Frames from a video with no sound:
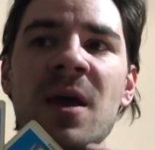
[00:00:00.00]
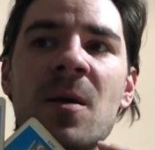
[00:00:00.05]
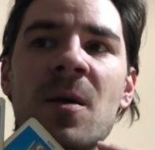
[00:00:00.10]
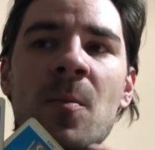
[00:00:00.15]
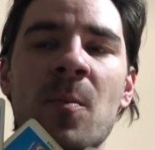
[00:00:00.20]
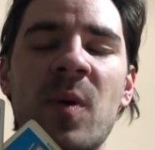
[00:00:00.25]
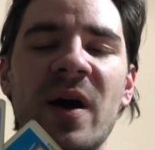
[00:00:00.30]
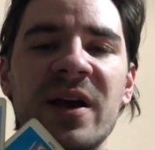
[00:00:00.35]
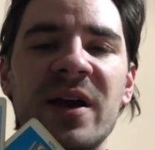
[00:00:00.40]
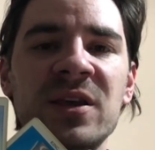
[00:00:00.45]

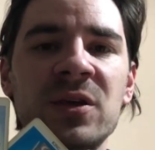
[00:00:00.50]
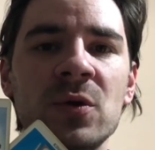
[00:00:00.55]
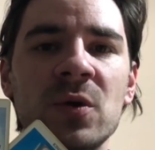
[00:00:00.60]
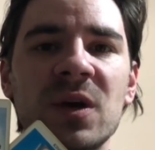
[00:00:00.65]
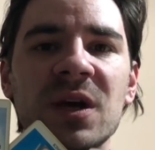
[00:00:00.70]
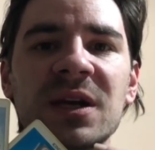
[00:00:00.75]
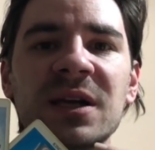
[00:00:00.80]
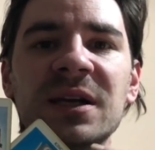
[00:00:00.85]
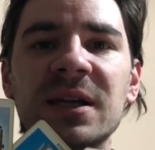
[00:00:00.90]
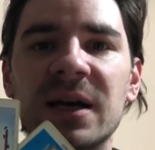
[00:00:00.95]
but you
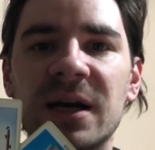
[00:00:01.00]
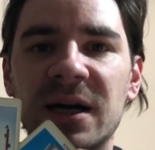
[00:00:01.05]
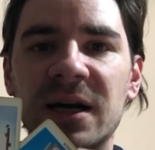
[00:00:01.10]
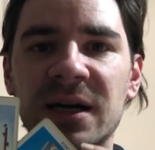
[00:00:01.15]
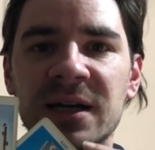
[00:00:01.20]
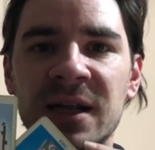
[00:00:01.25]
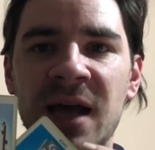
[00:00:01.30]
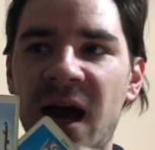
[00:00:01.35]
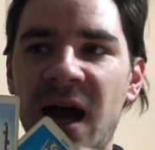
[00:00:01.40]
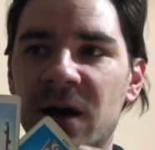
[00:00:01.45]
can
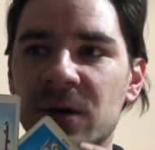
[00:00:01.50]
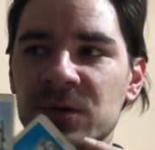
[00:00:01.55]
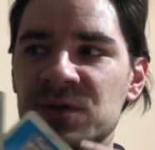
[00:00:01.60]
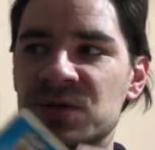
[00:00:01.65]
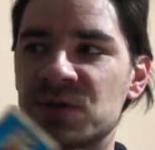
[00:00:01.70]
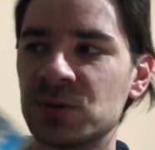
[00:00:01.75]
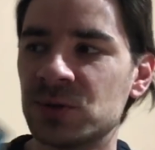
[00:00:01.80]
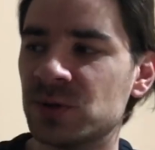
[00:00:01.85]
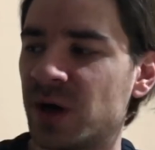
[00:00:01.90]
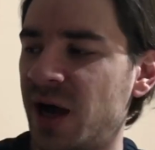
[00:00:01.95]
learn how
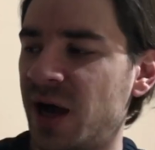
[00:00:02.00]
to,